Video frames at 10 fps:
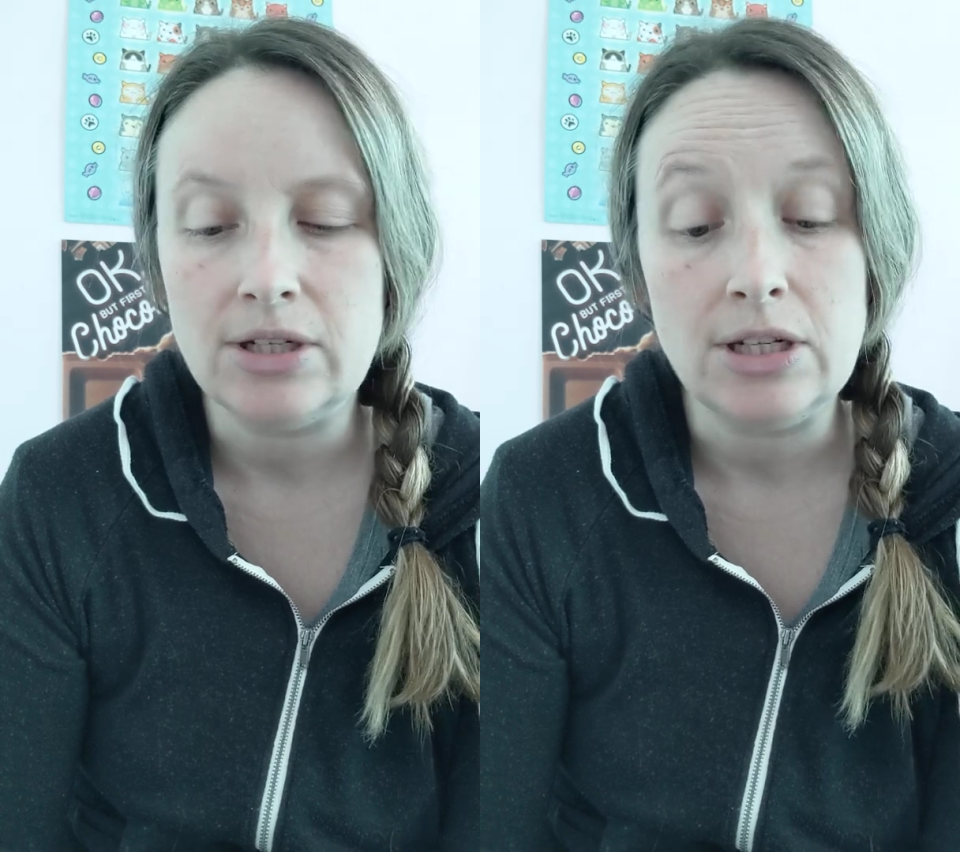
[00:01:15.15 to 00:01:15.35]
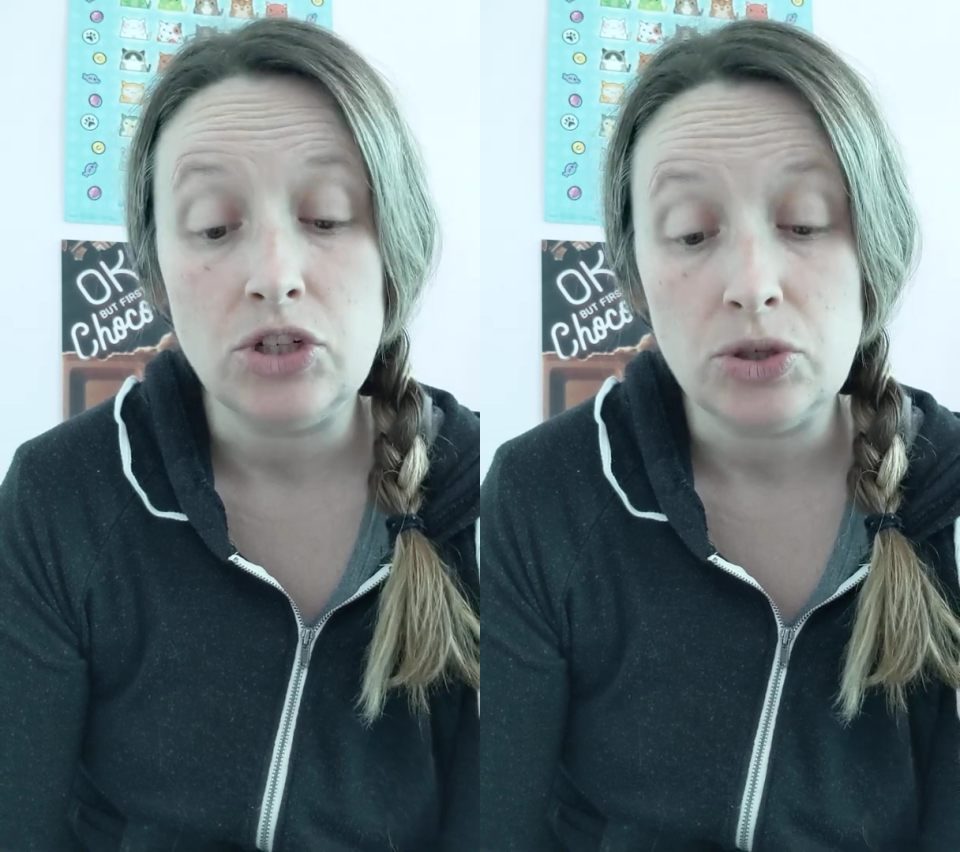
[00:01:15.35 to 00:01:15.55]
to
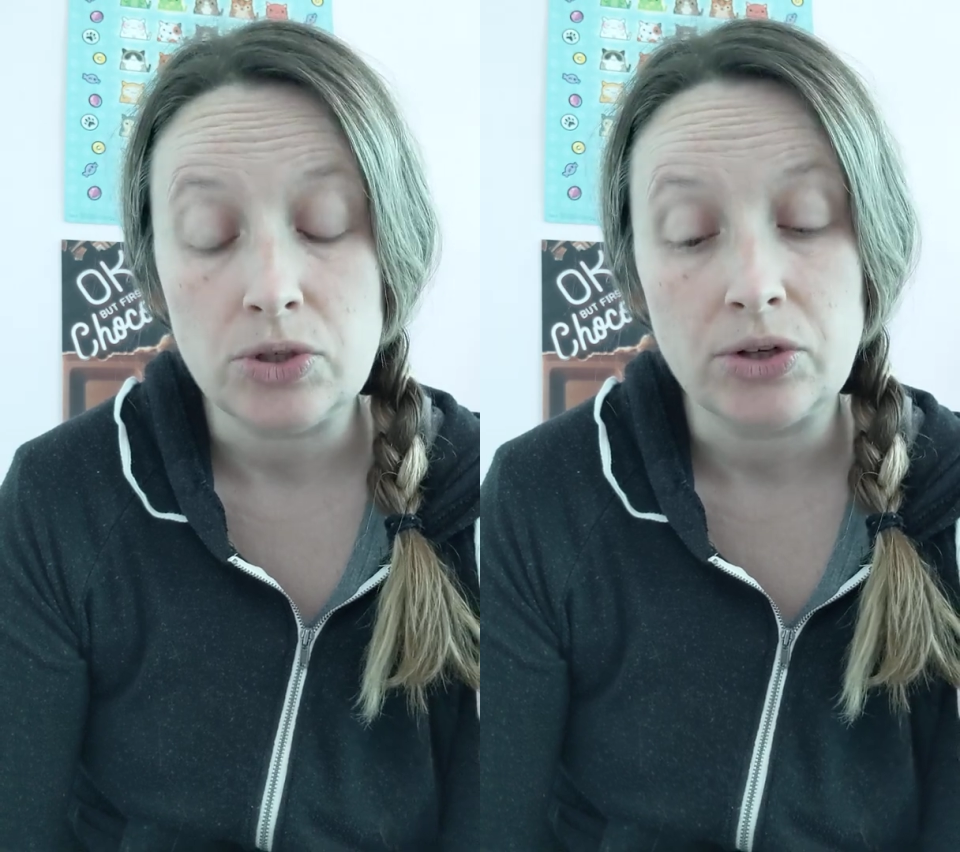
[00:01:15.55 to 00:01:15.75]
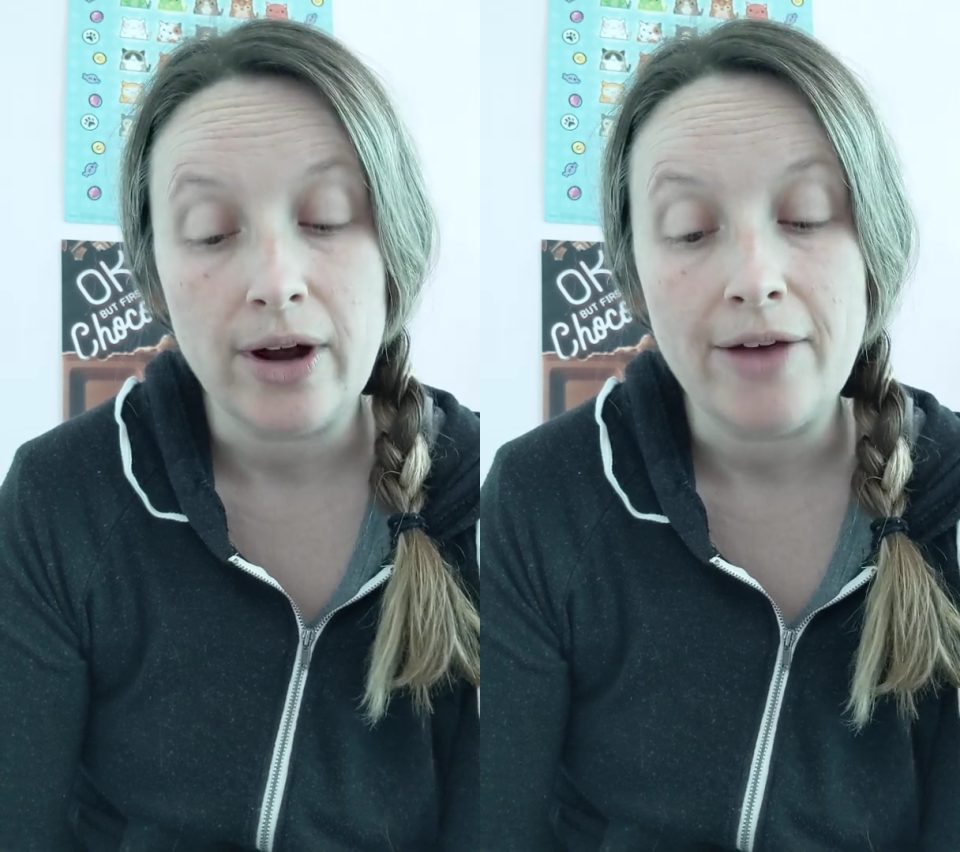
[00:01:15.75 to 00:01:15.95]

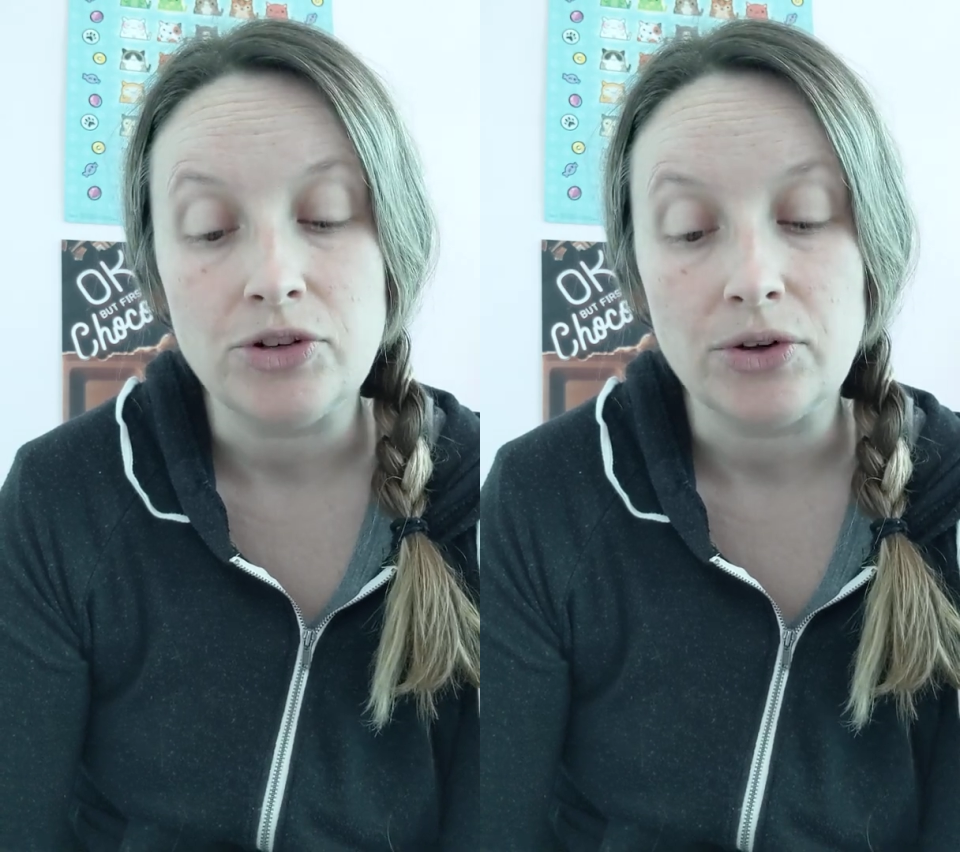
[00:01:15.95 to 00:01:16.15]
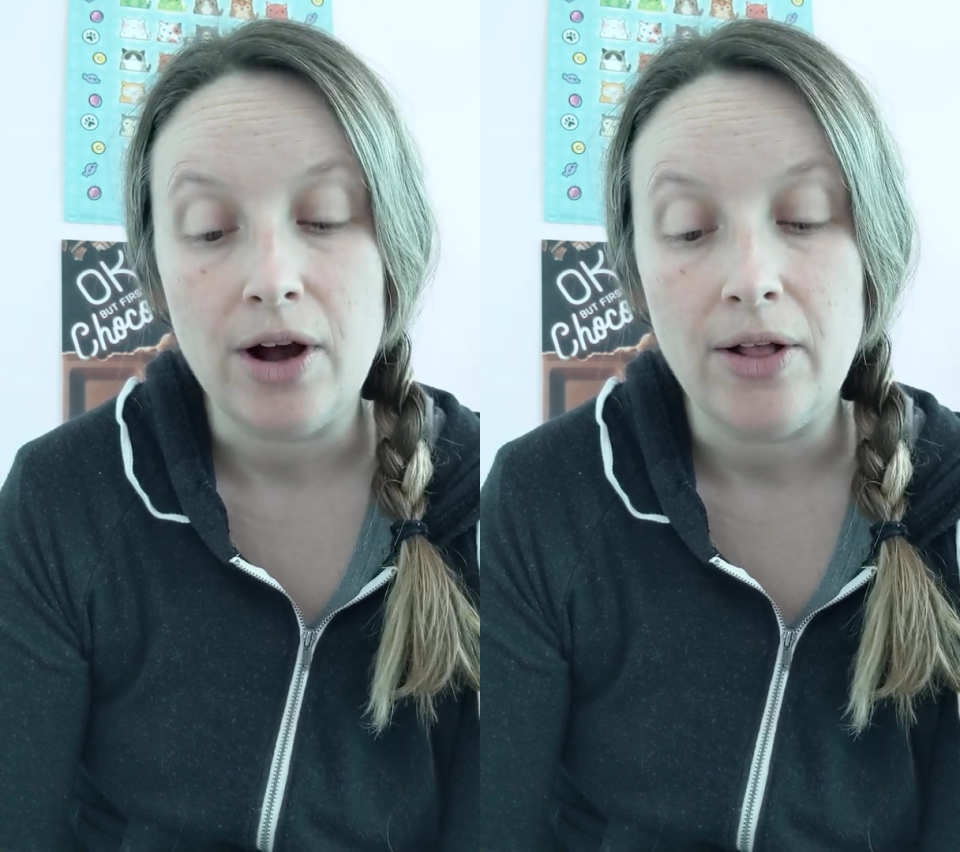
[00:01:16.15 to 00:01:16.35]
dejuice her
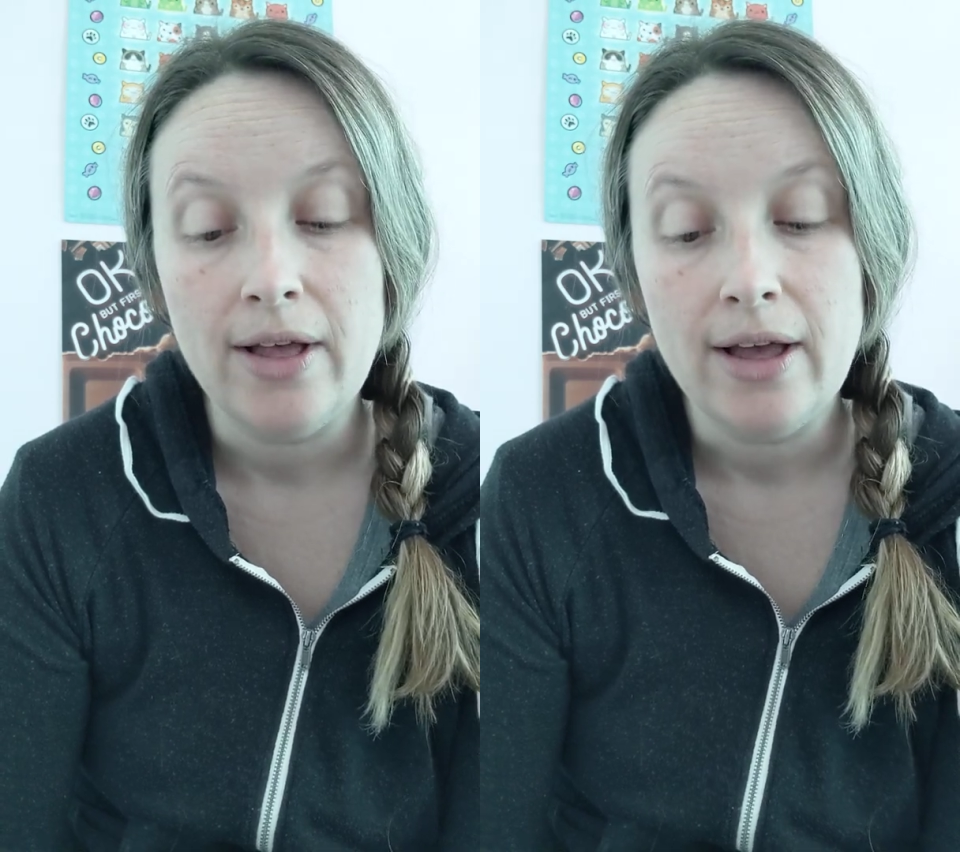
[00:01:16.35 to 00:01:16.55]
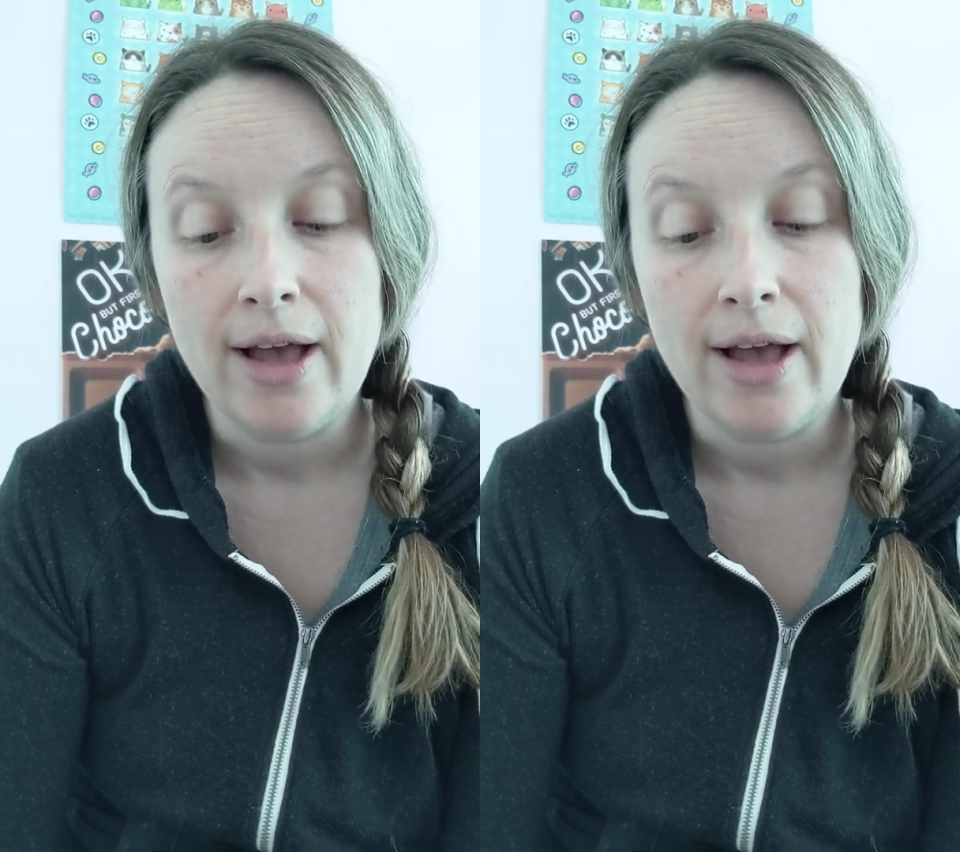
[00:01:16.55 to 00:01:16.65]
after all.